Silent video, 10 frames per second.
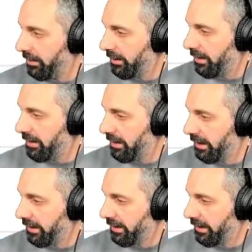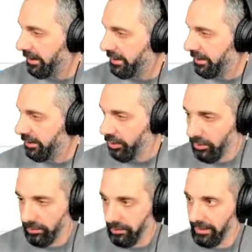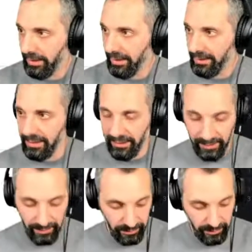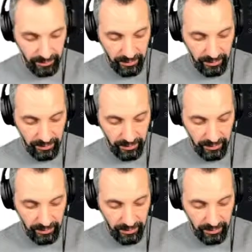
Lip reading: Is there anything else there? No, there isn't anything else.